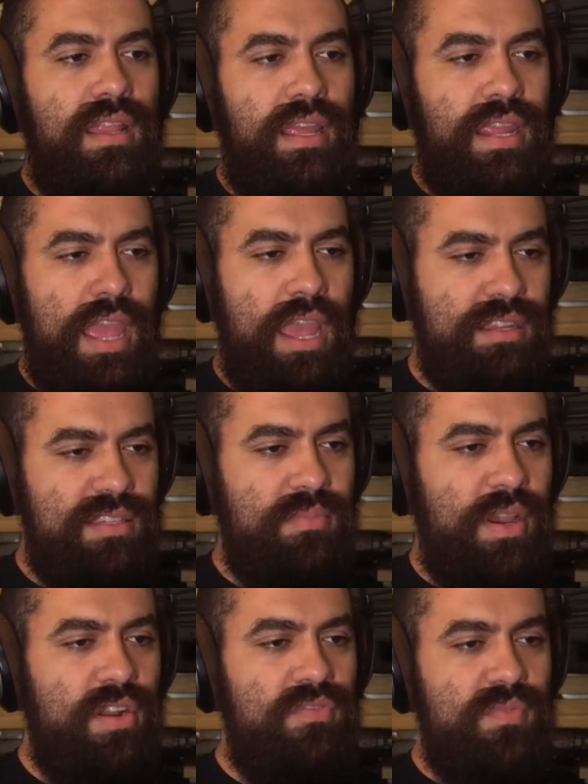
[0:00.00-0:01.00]
like X
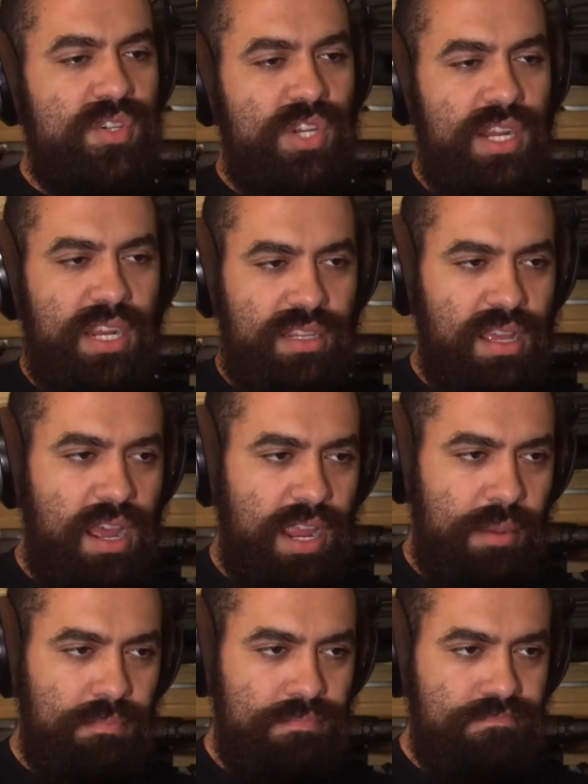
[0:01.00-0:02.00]
amount of machining
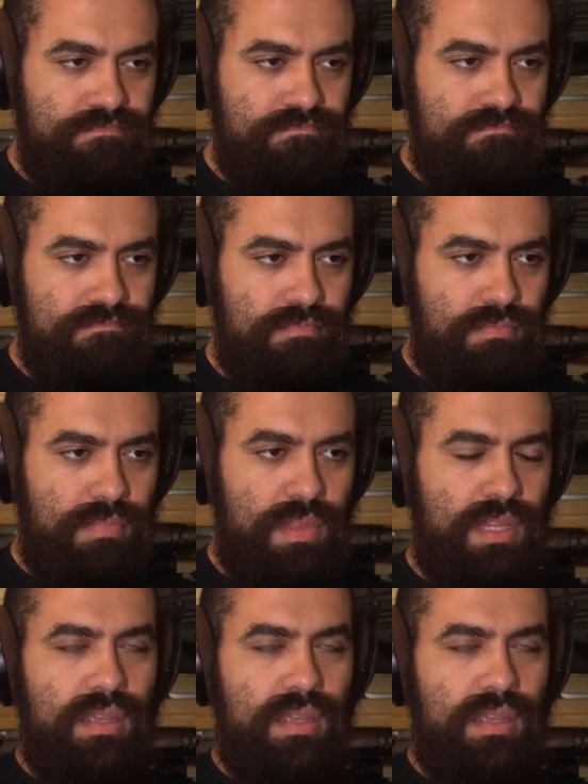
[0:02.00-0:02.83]
time mm-hmm.